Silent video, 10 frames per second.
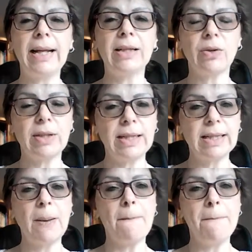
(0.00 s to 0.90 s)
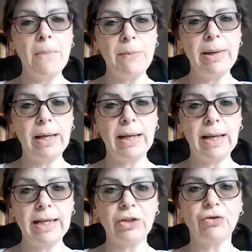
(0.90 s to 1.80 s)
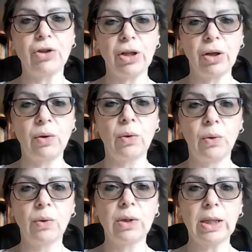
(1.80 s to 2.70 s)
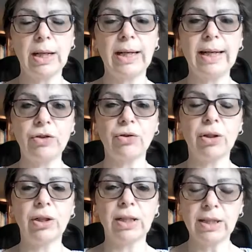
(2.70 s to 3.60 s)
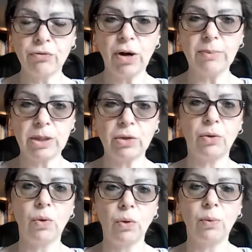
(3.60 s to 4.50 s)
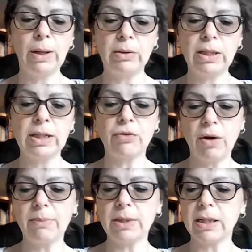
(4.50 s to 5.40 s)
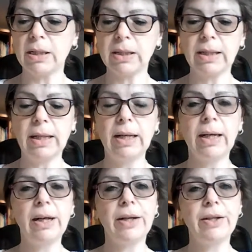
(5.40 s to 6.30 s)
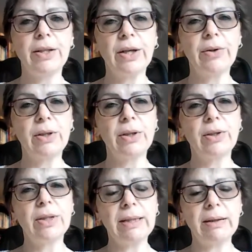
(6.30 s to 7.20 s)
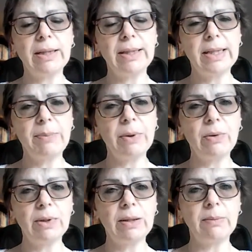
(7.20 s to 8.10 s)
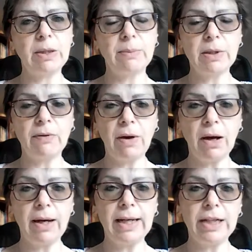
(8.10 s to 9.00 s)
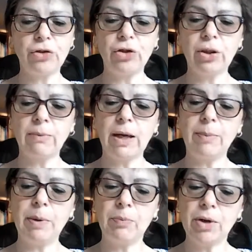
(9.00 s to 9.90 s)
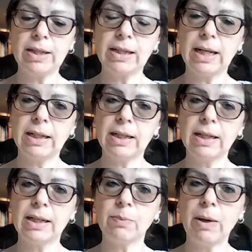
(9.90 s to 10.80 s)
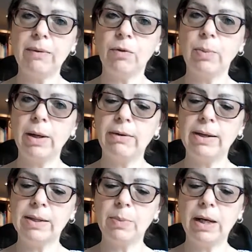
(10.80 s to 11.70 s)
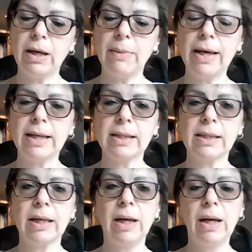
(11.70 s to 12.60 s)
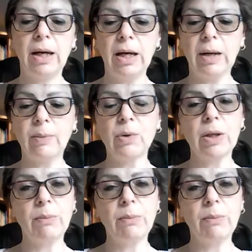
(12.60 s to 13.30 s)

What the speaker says: toxins can mimic estrogen and cause estrogen disruption or hormone disruptors. So typical symptoms of high estrogen might be breast tenderness, painful periods, PMS, also